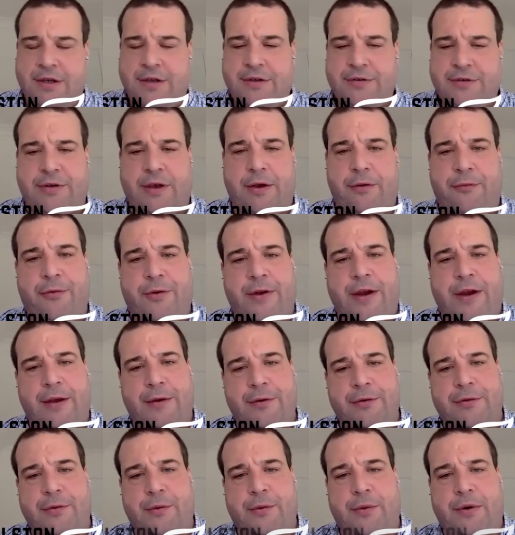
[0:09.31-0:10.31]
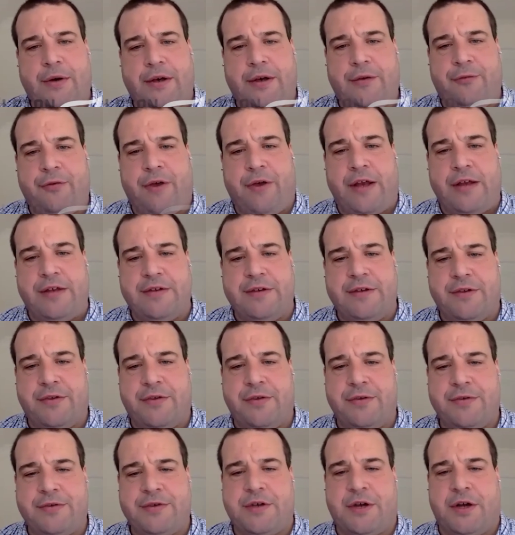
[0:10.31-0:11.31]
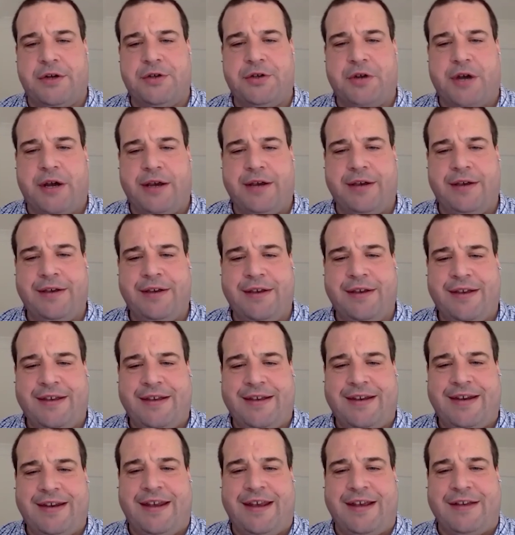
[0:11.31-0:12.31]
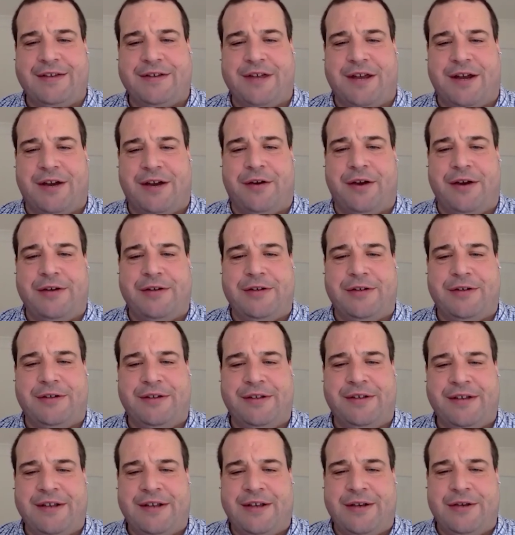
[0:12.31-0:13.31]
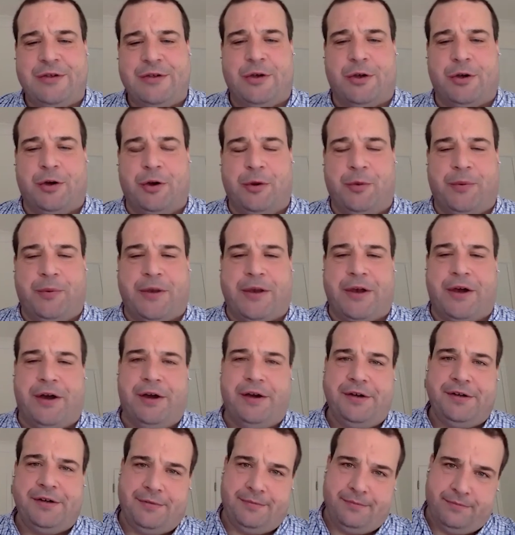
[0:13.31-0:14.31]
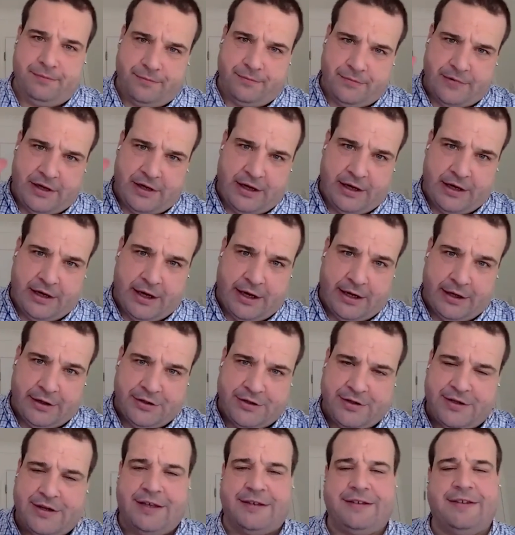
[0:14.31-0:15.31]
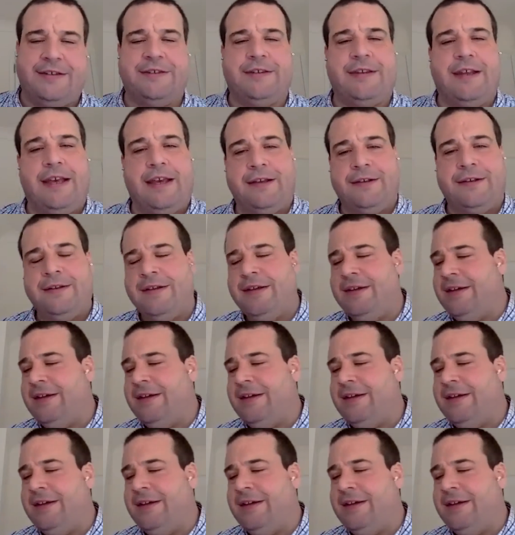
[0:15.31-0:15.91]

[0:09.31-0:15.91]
So for those who are fans of Star Trek, The Next Generation, Jean-Luc Picard, engage. That's his thing.